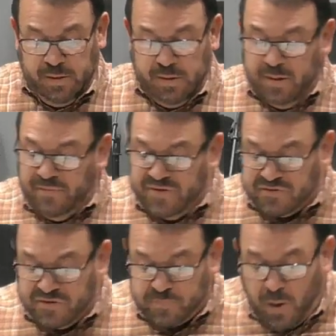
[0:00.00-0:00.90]
And this
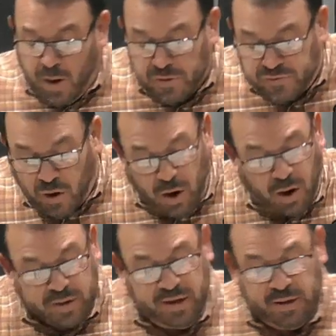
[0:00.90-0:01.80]
is Paul
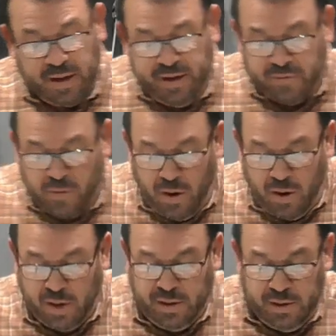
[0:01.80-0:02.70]
talking later
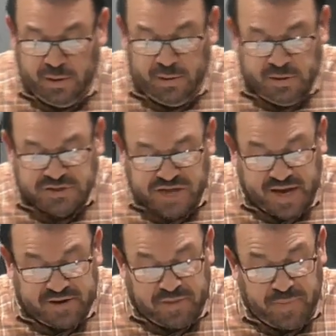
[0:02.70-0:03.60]
on. 2
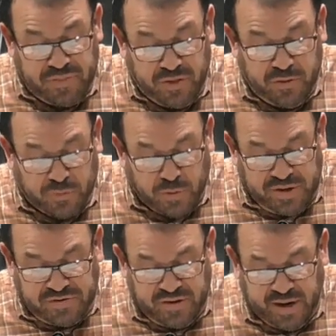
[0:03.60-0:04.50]
Timothy
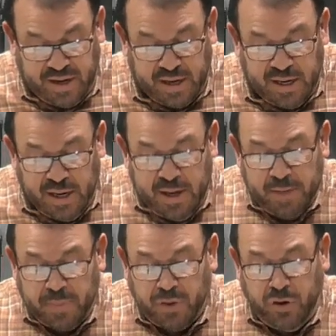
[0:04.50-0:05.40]
3:10.
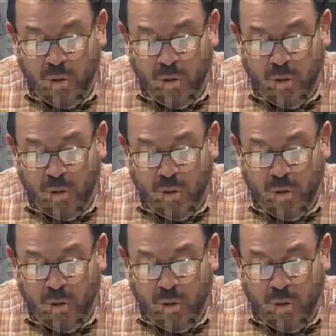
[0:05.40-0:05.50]
But you